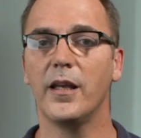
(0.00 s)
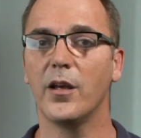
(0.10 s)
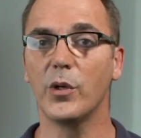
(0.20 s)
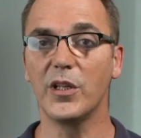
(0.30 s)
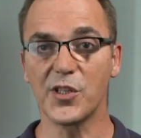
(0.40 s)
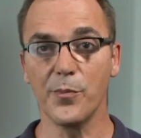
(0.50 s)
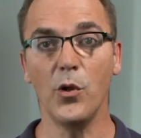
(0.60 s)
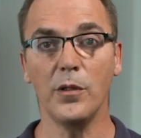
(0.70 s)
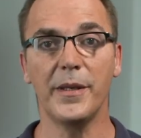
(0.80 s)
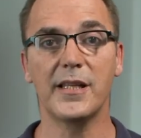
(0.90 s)
With a
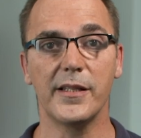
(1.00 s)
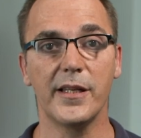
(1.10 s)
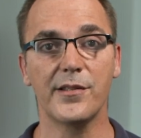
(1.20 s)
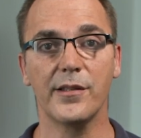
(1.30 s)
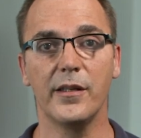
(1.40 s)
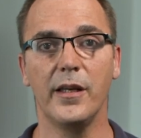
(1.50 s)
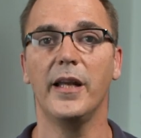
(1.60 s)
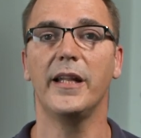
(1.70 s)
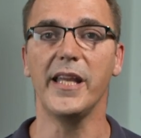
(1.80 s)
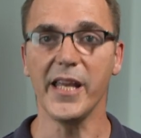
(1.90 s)
small business,
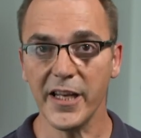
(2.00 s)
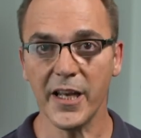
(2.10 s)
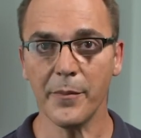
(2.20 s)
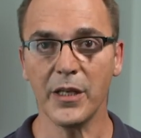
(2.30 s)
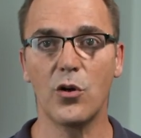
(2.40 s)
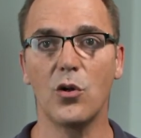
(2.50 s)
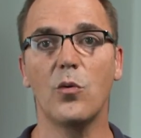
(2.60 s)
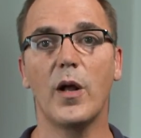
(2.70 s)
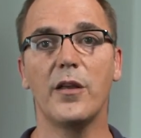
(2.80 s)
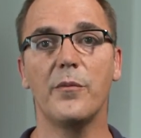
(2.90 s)
the incoming call
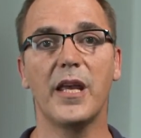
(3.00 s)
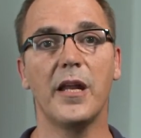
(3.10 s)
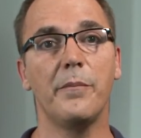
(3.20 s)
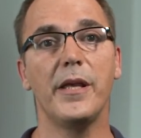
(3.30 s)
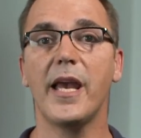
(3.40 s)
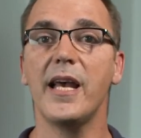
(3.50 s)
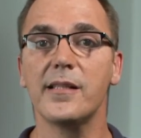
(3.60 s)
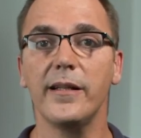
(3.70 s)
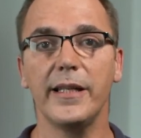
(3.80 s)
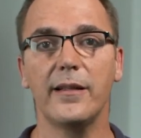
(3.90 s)
volume can be as
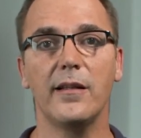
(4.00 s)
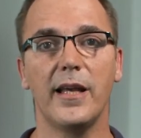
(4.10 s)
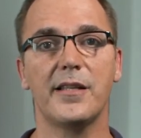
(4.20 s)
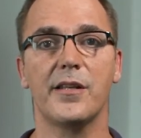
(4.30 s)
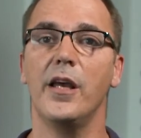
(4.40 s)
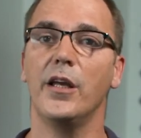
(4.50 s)
little as